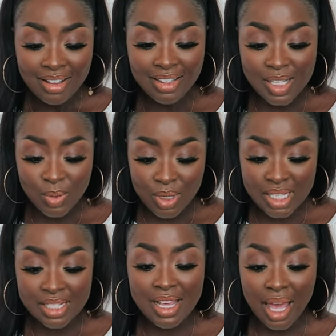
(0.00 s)
This one is
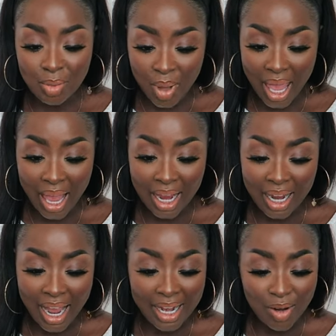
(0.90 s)
a 10 pack.
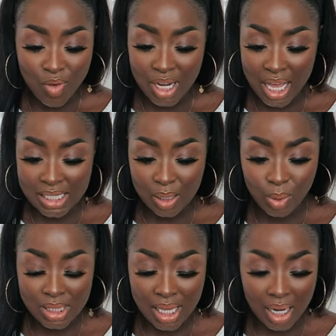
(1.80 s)
I didn't realize there
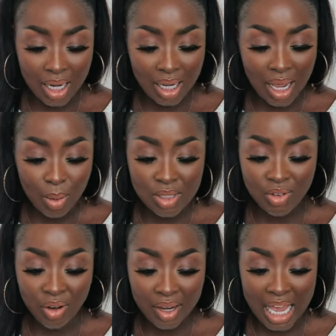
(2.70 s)
were 10 in here. I was
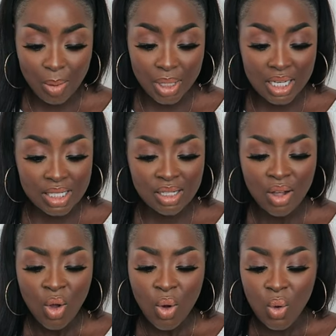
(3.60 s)
very happy because
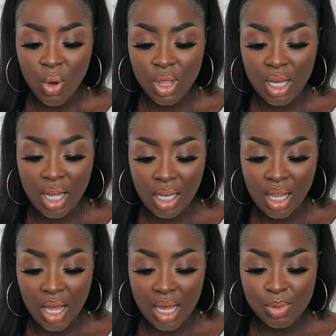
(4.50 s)
all the color
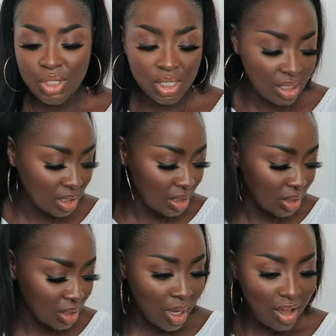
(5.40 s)
options.
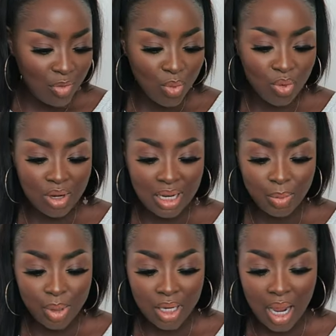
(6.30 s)
We have more
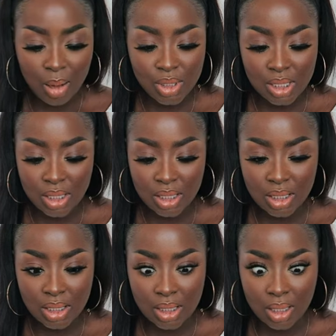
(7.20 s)
leopard
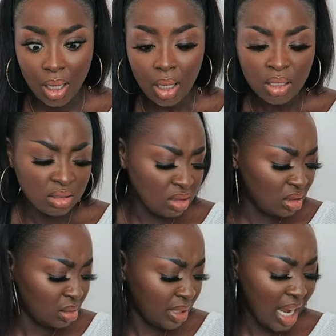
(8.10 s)
options.
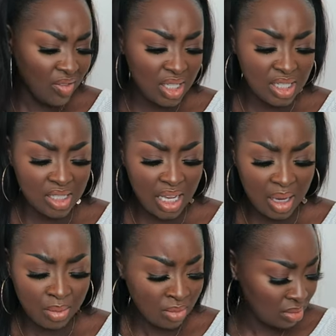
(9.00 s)
Ooh, we have this
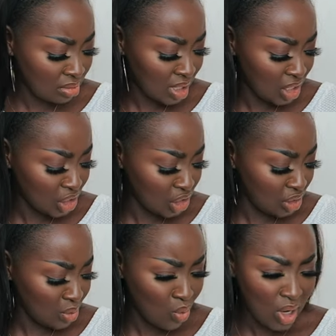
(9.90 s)

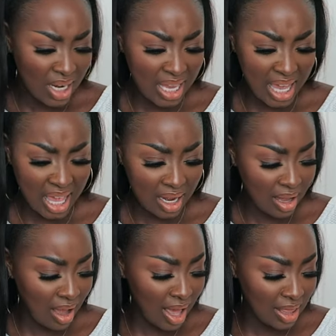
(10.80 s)
same-ish one again.
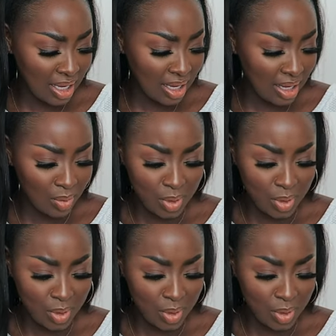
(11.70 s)
I think,